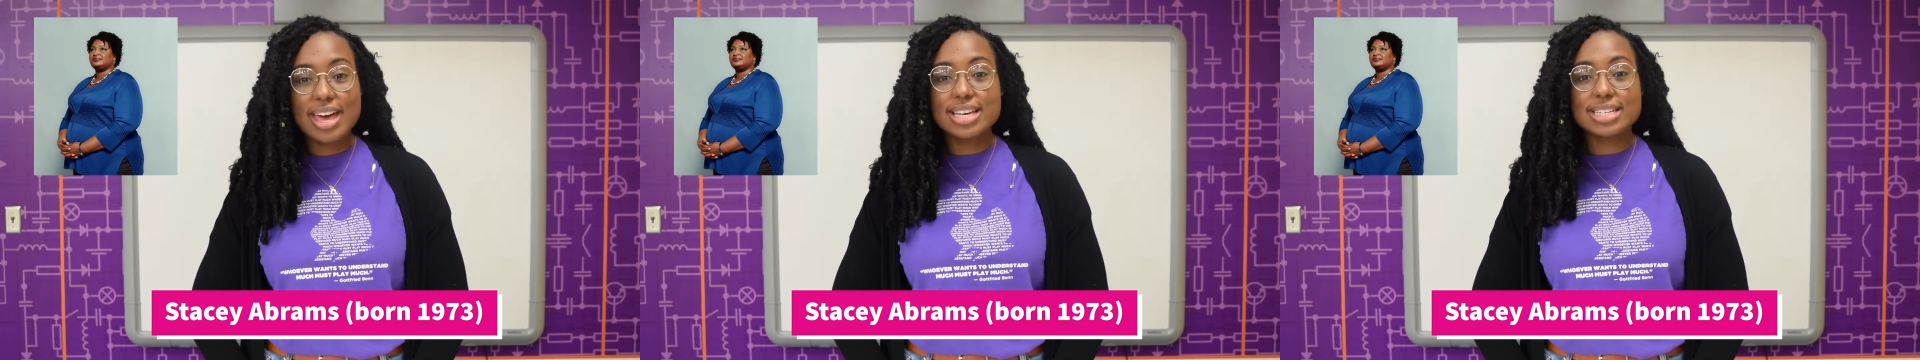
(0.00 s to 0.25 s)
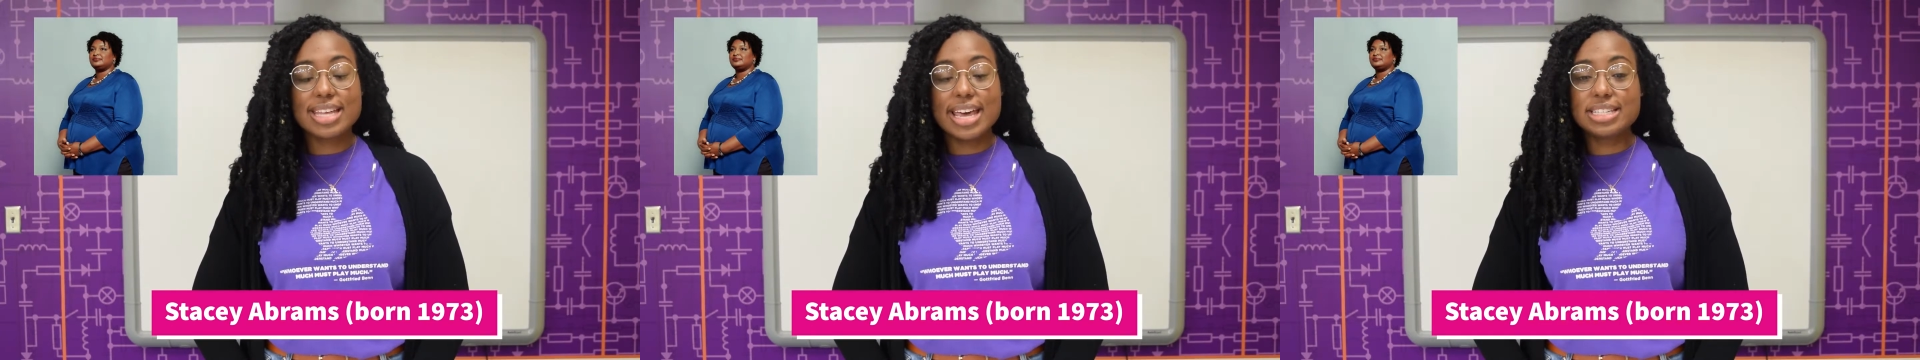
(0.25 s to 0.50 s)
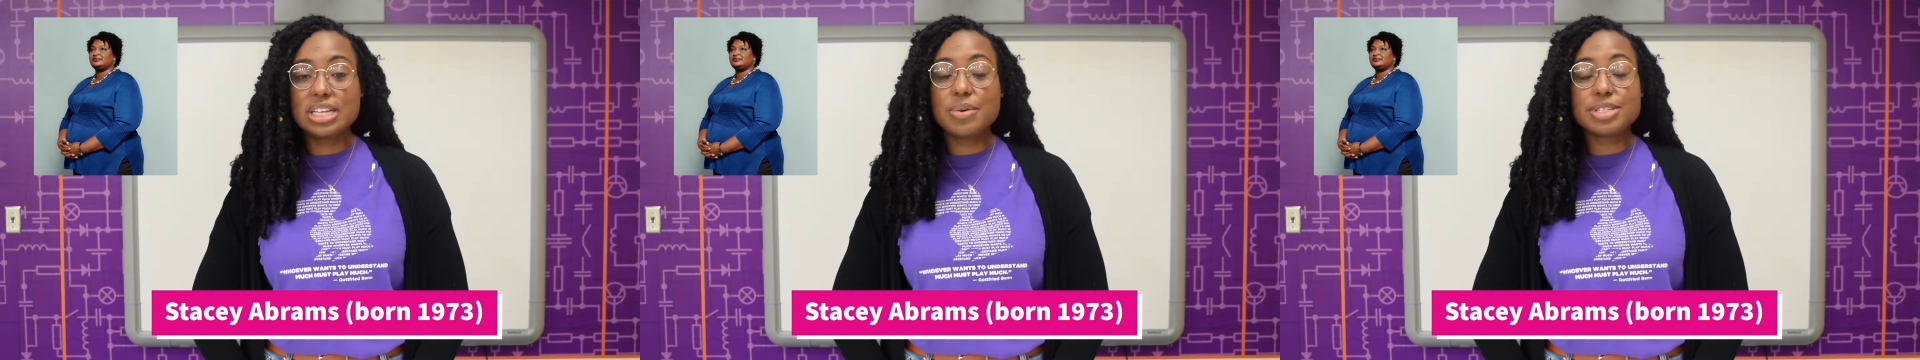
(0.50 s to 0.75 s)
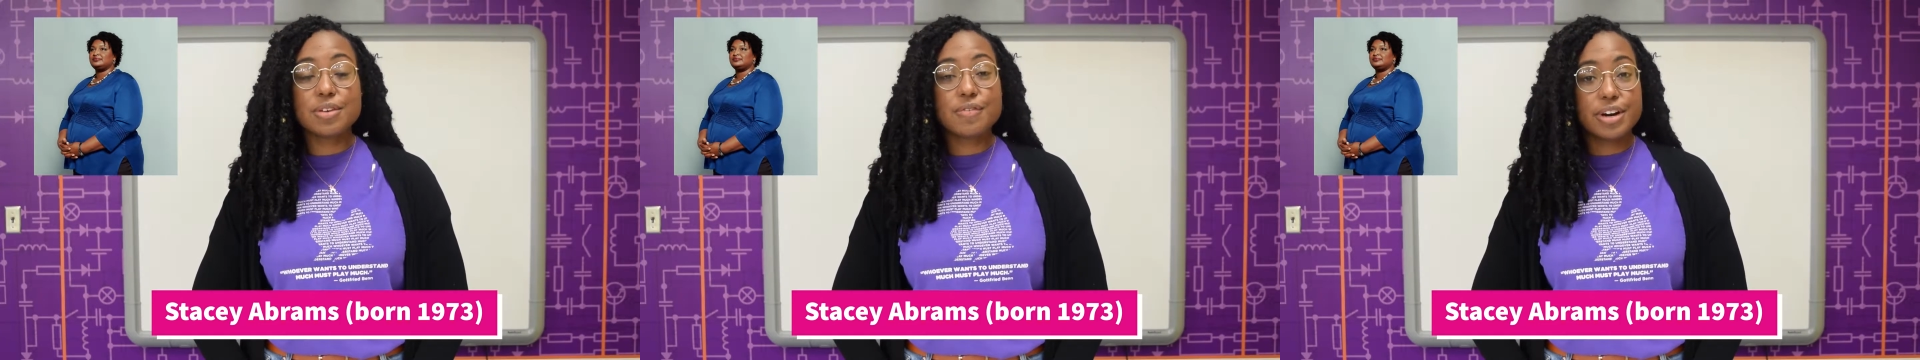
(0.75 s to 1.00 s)
Stacey
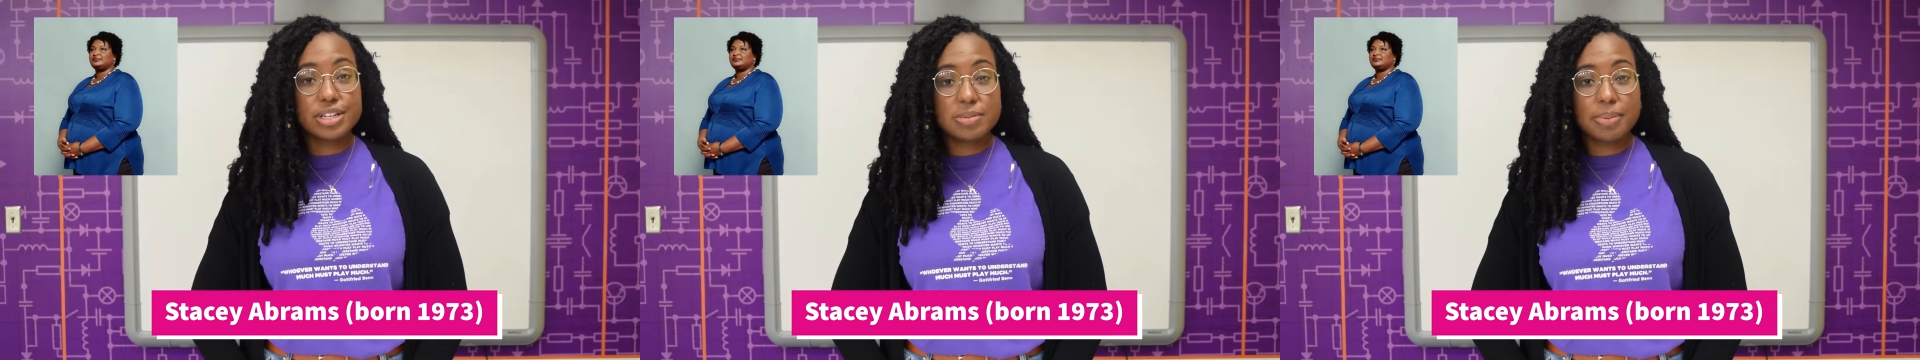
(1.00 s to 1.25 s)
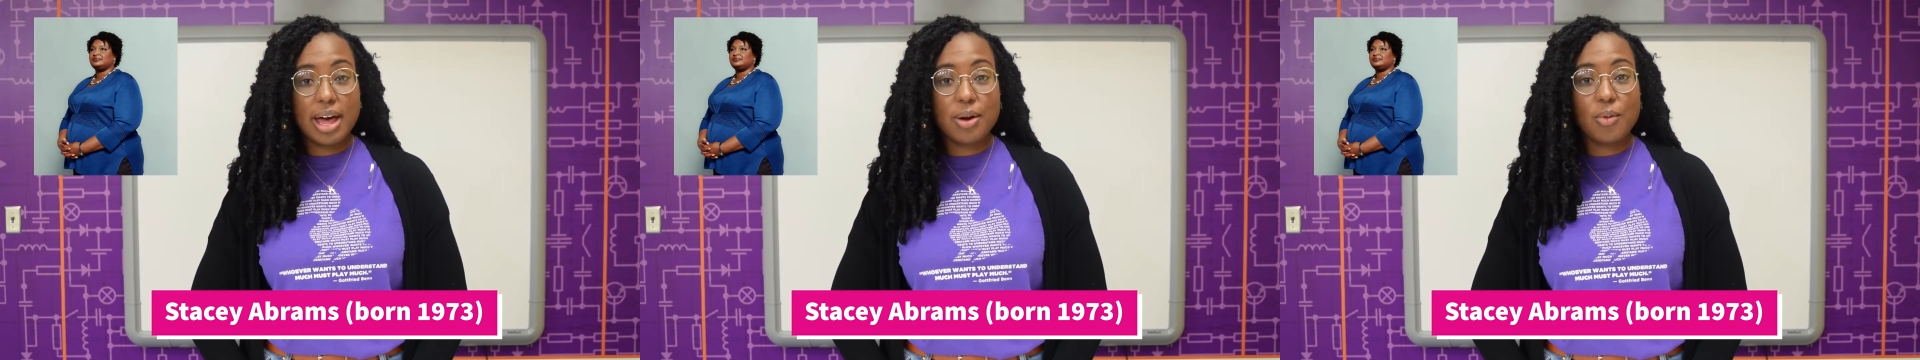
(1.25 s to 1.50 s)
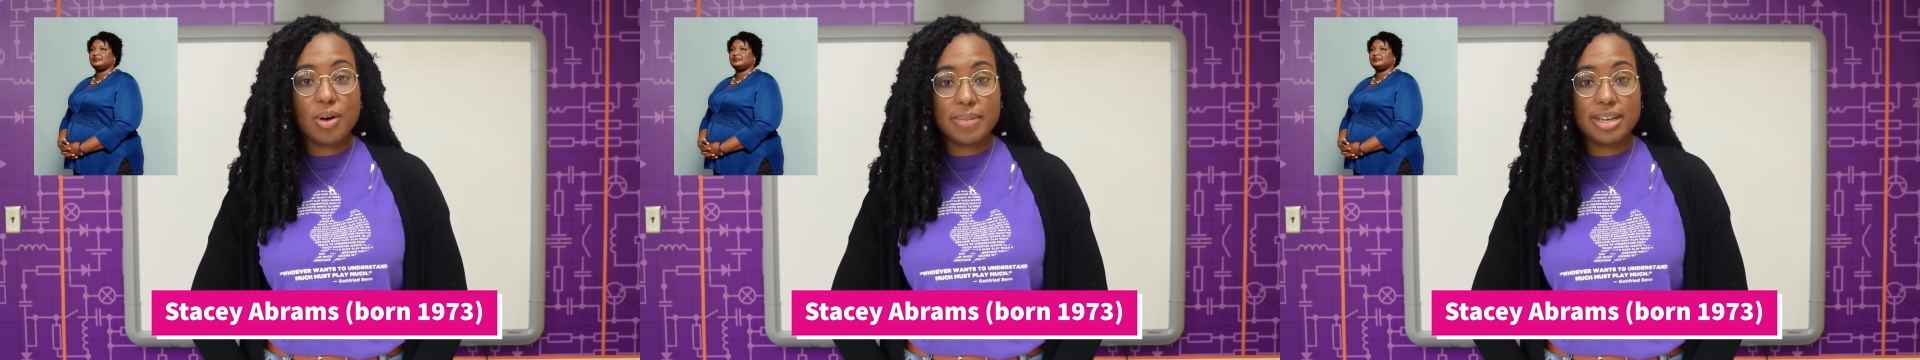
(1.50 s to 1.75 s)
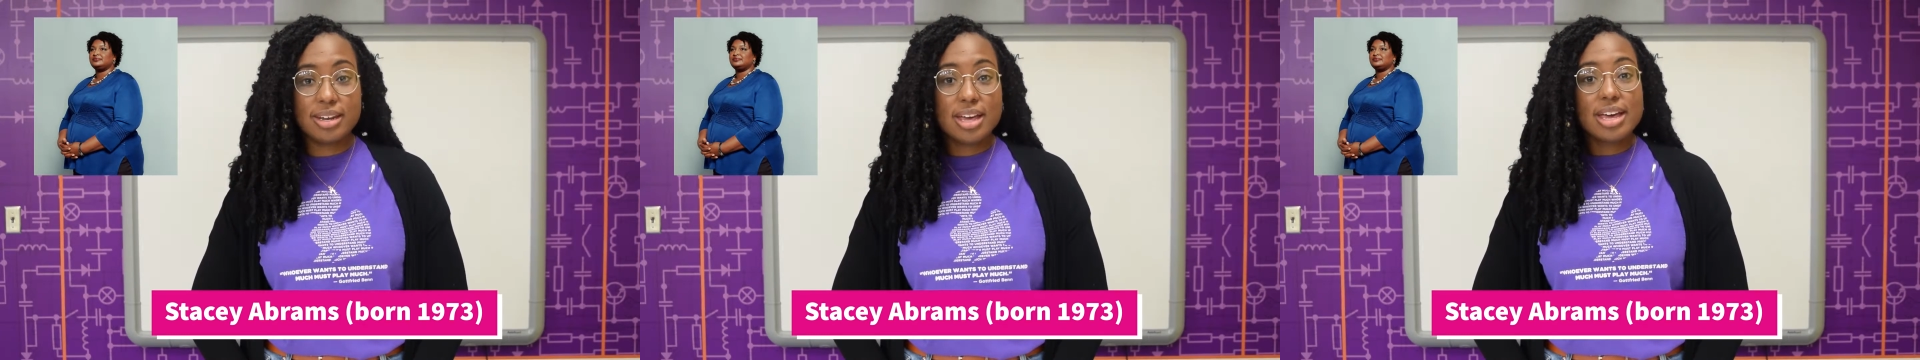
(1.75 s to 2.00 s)
was the first Black
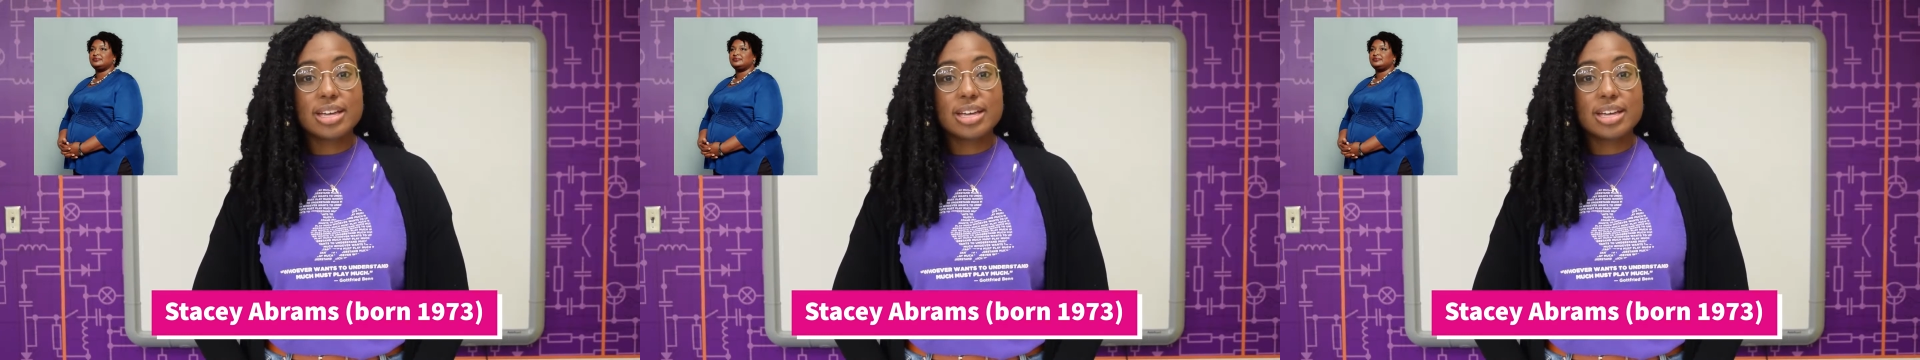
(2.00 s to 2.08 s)
woman